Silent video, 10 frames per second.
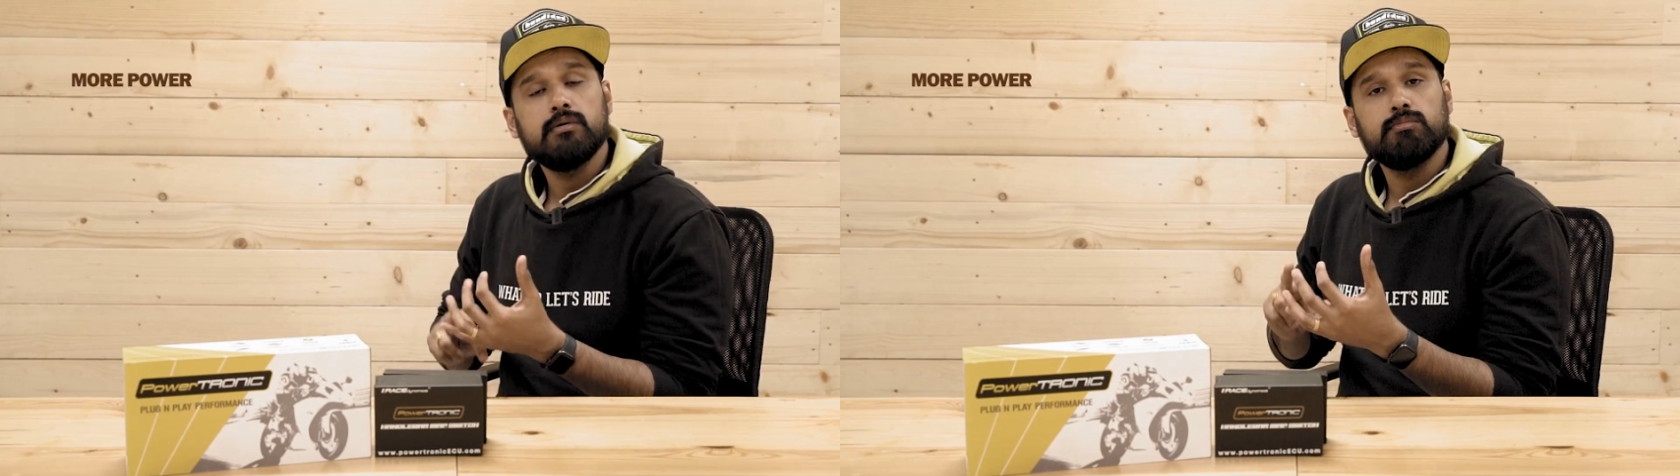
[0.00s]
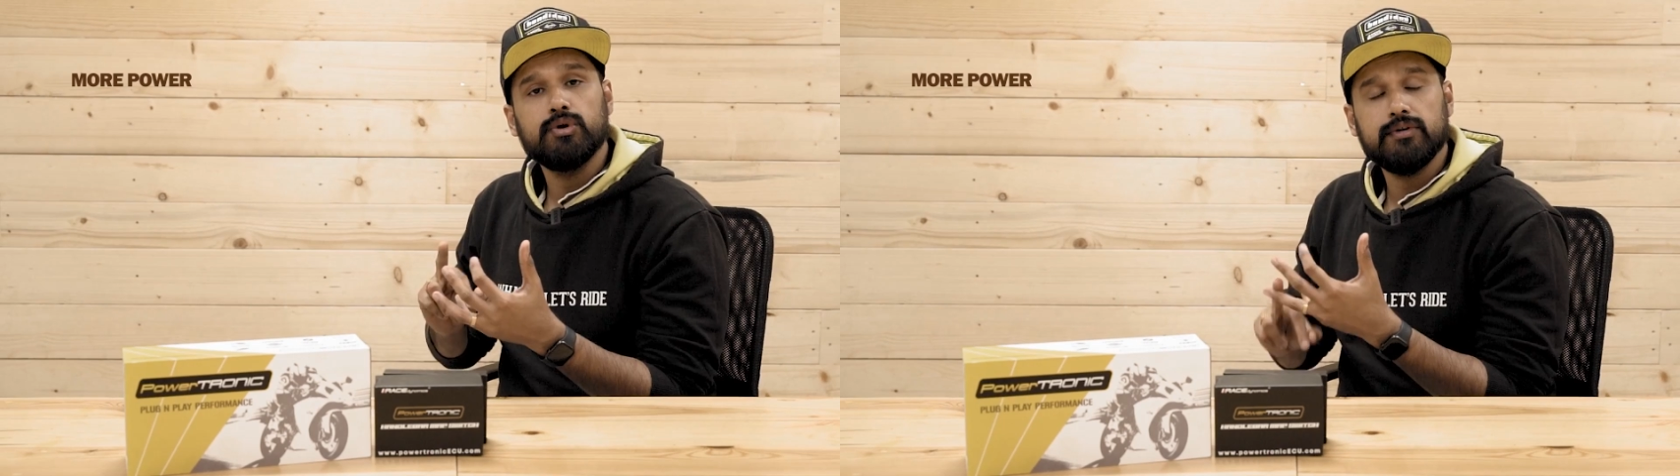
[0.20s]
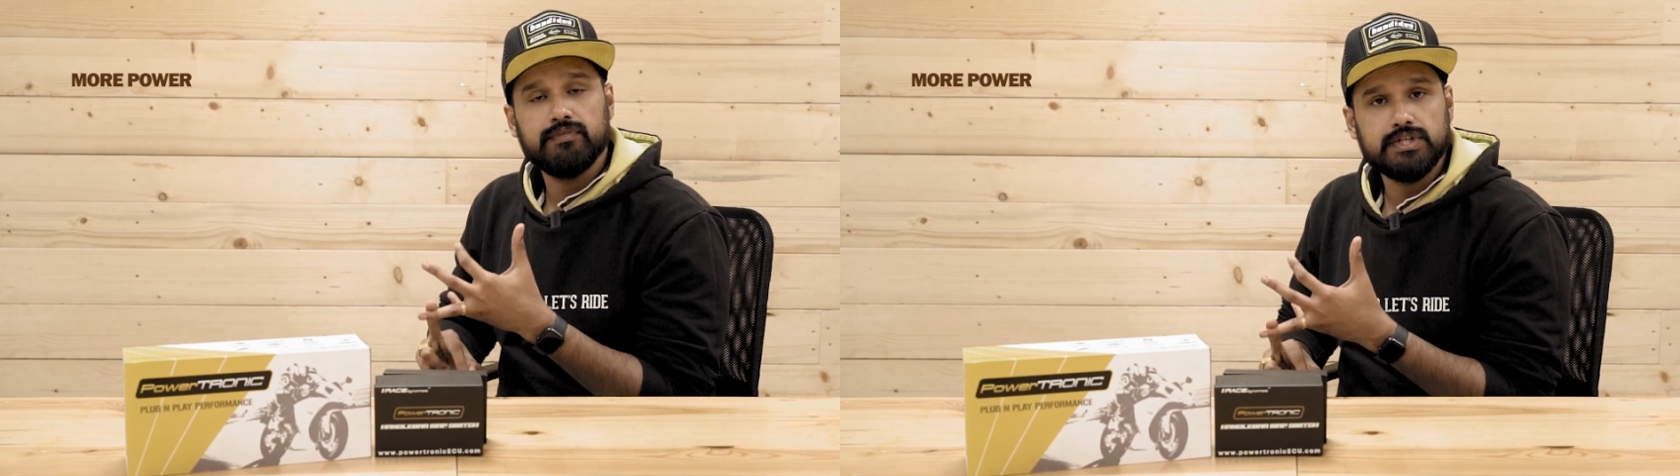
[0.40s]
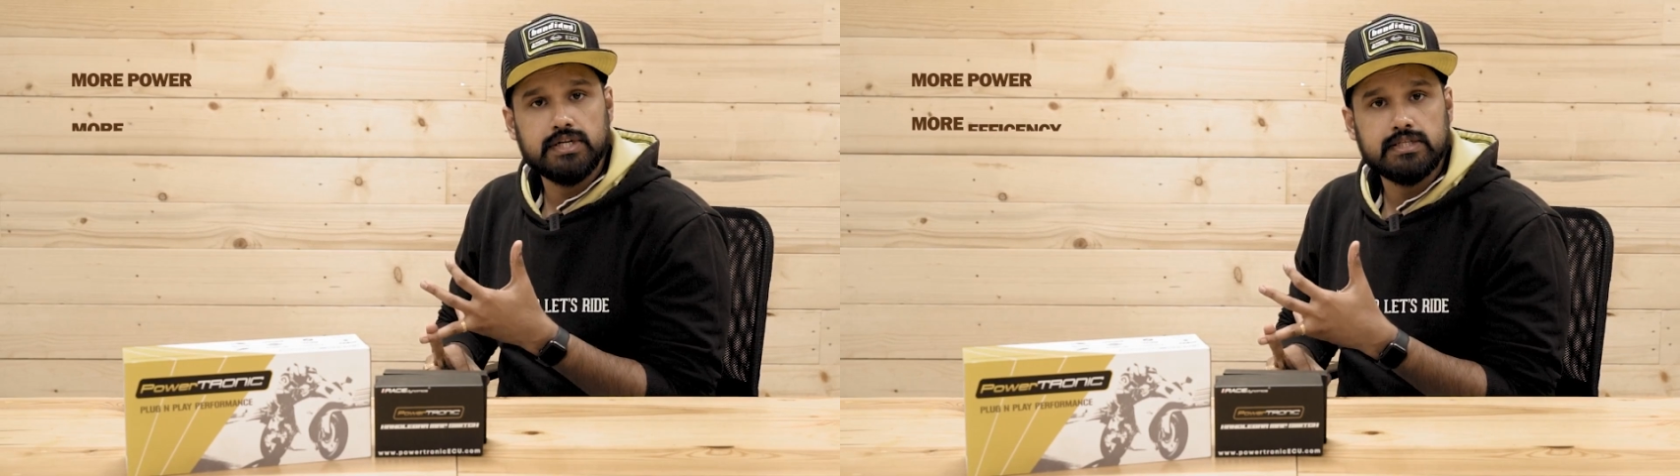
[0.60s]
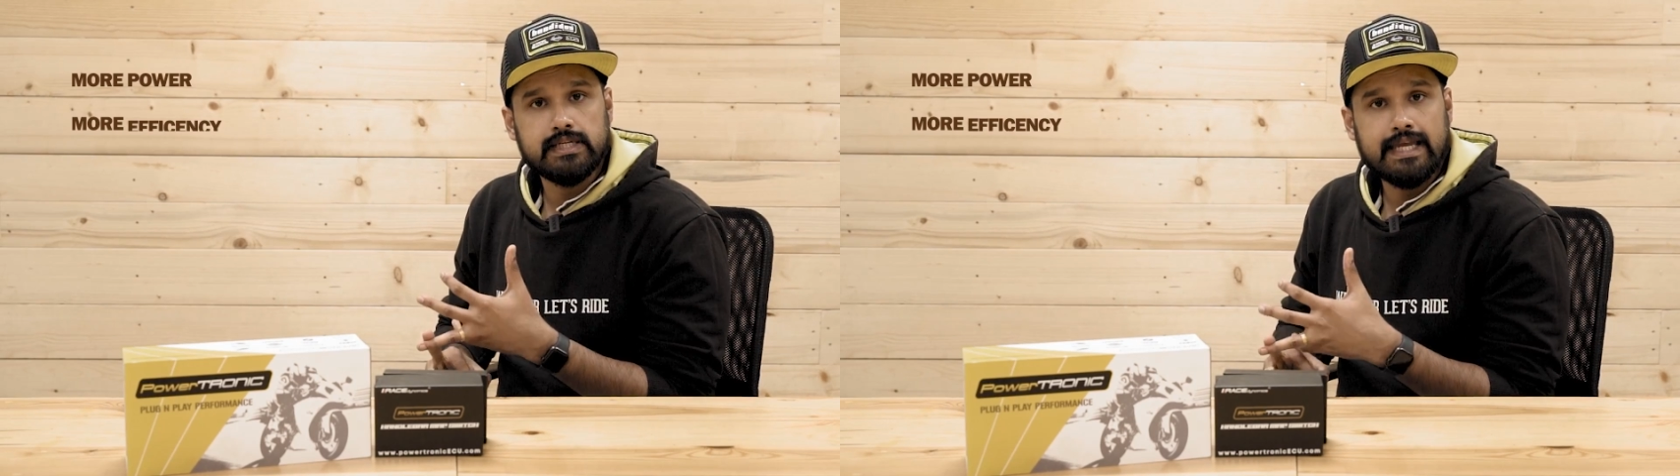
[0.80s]
more
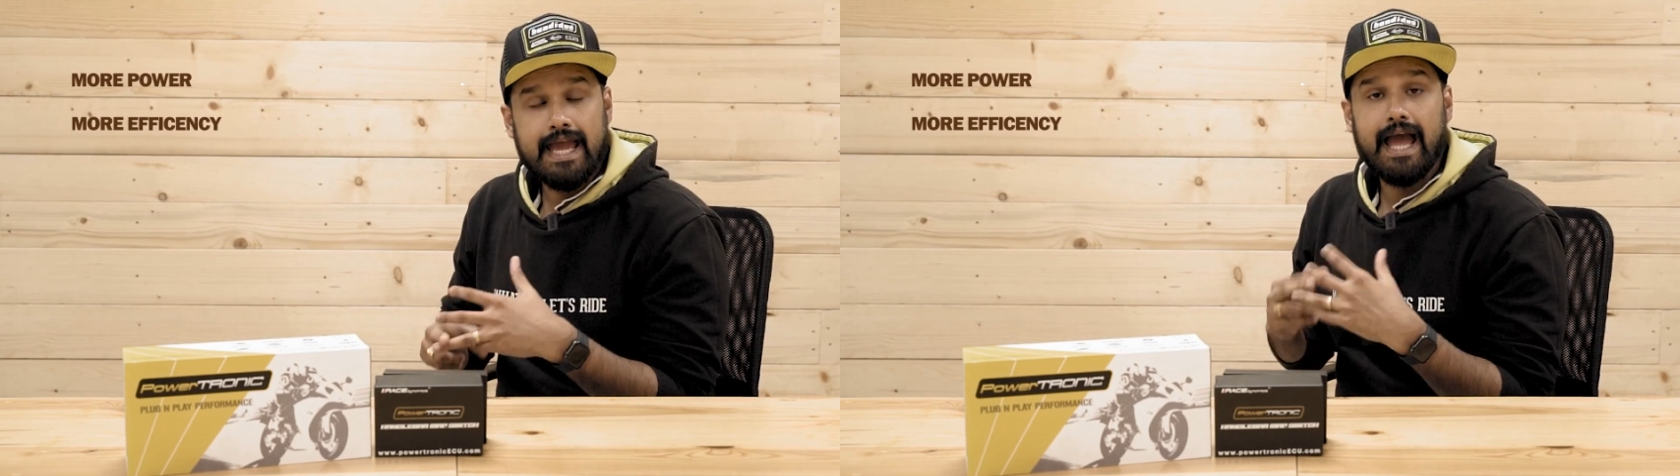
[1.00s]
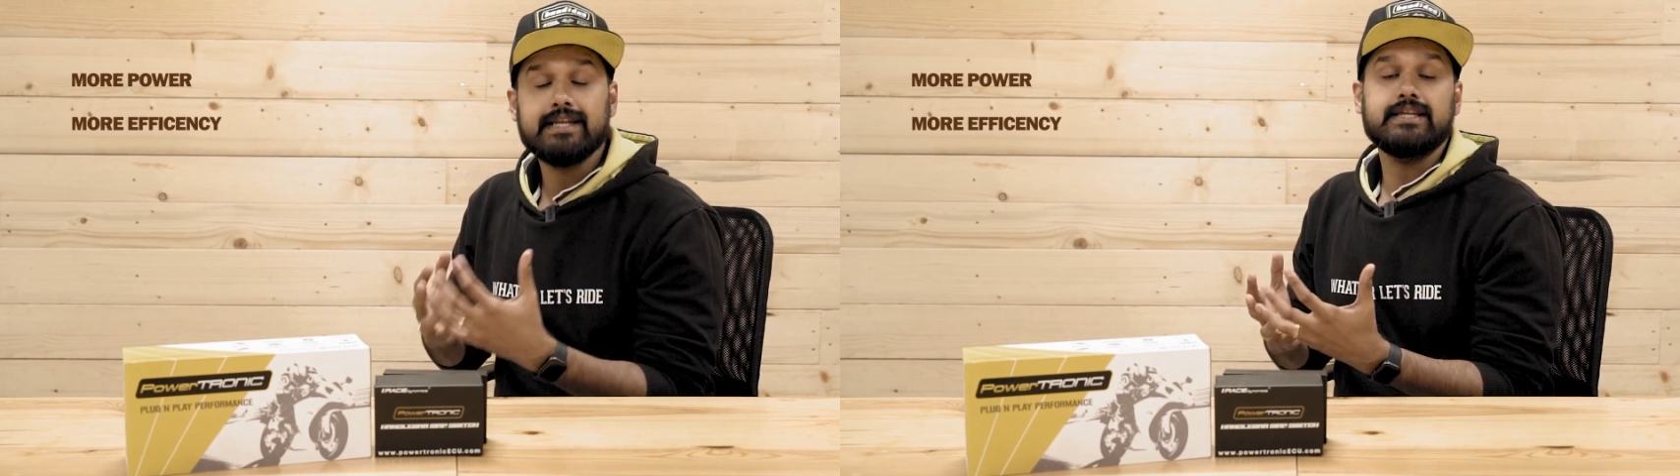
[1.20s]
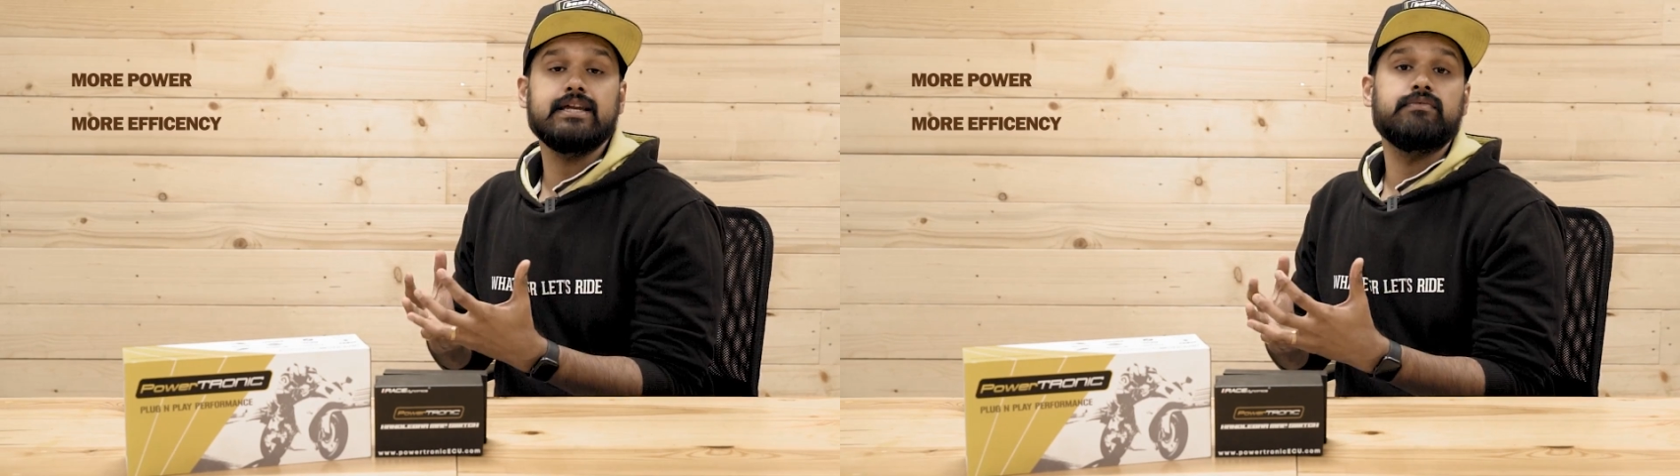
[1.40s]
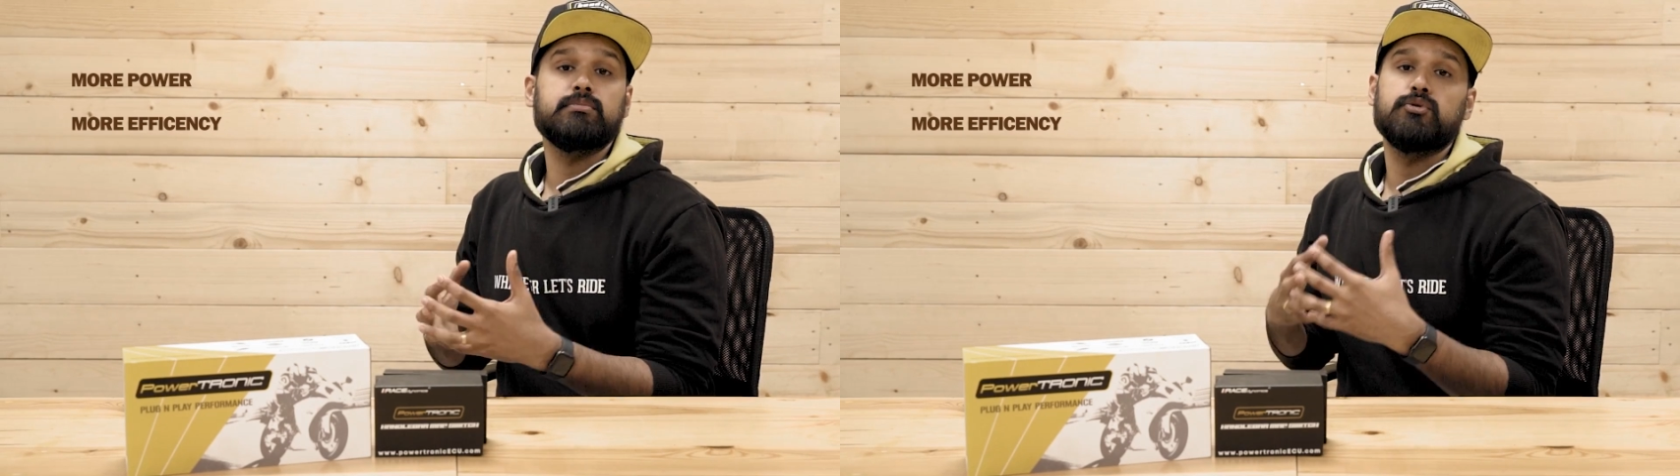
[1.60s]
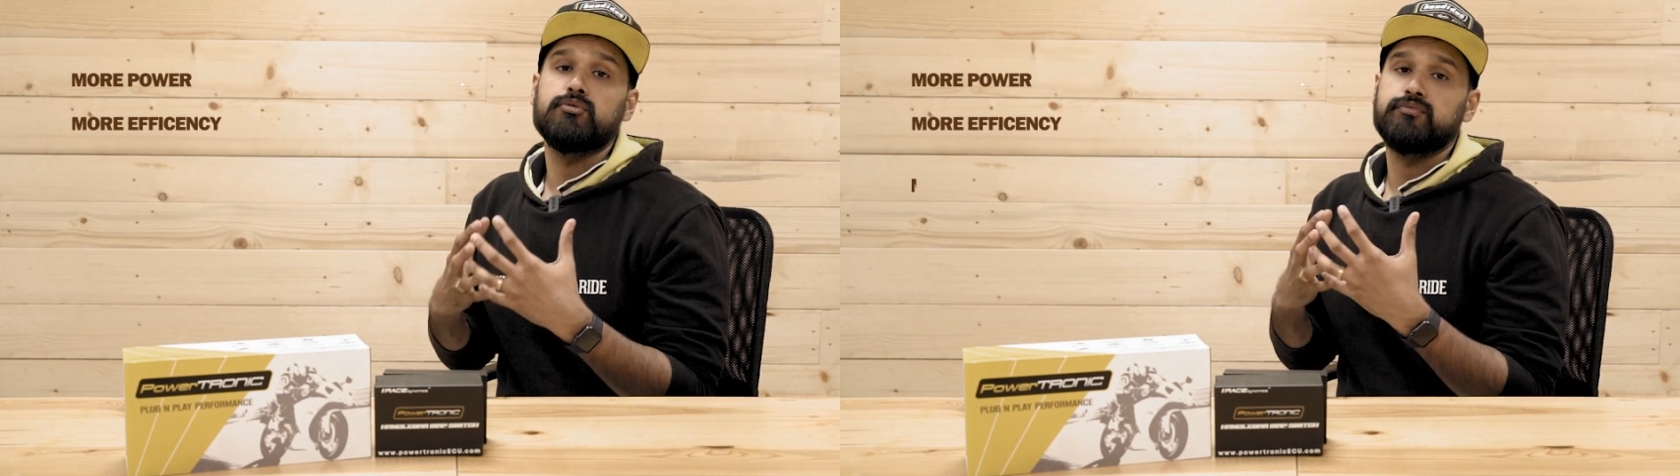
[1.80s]
efficiency, and
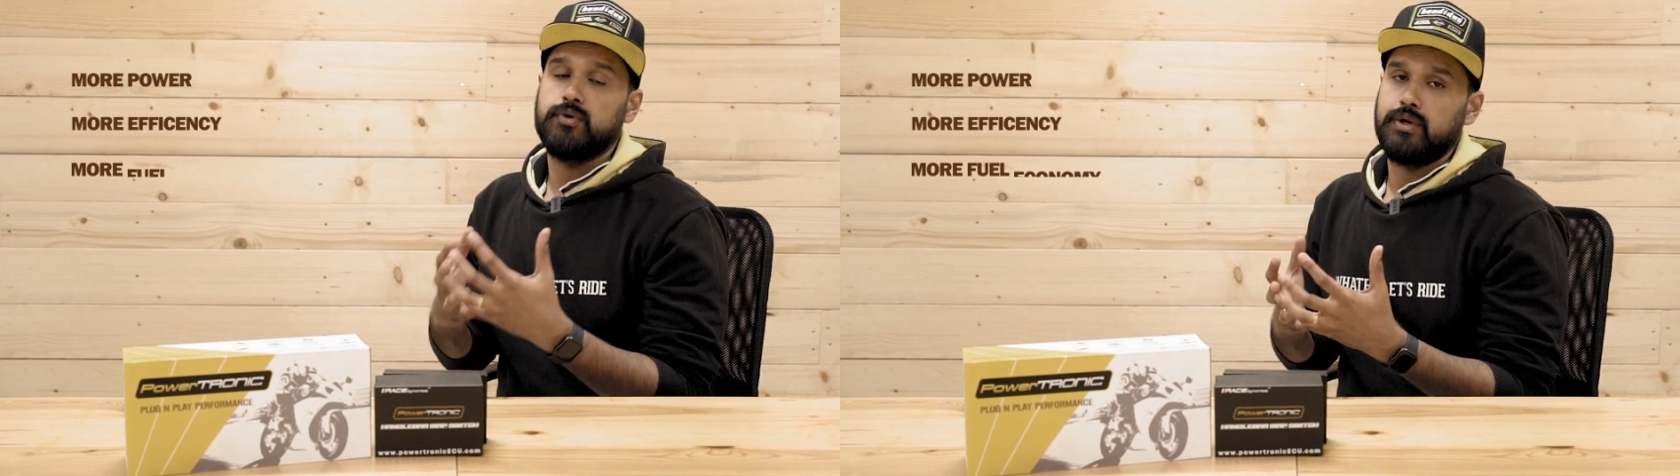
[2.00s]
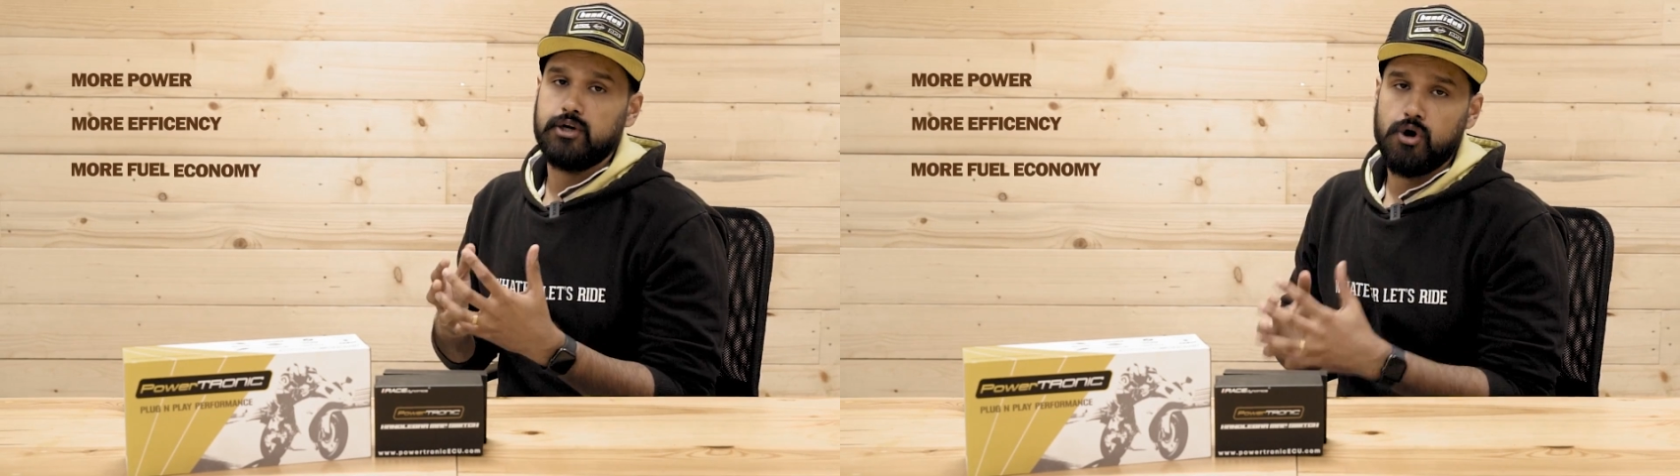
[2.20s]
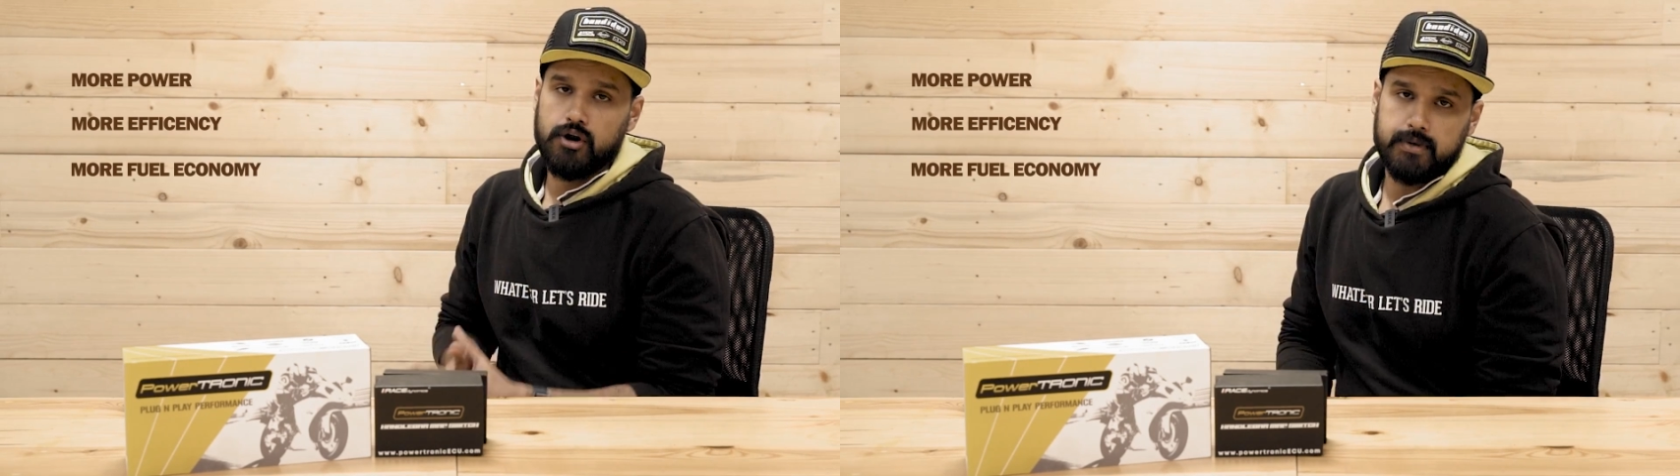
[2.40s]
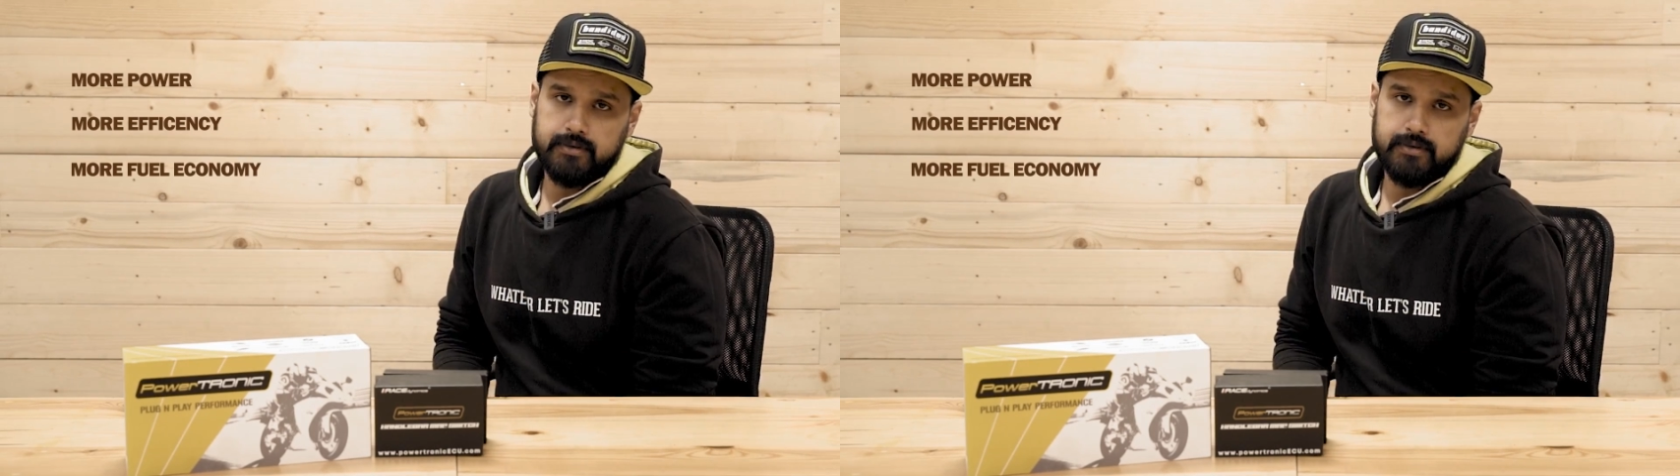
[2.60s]
even more fuel economy.